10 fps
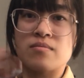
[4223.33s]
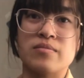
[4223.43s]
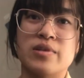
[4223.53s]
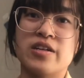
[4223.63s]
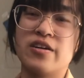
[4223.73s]

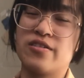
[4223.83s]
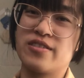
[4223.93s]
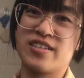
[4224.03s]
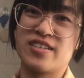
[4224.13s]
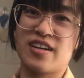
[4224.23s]
No,
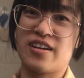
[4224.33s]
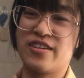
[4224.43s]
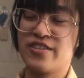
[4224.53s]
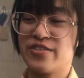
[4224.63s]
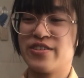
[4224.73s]
this is not how you
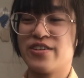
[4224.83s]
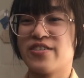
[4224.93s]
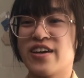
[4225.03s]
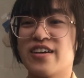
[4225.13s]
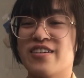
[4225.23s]
do it.
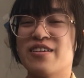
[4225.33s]
Okay.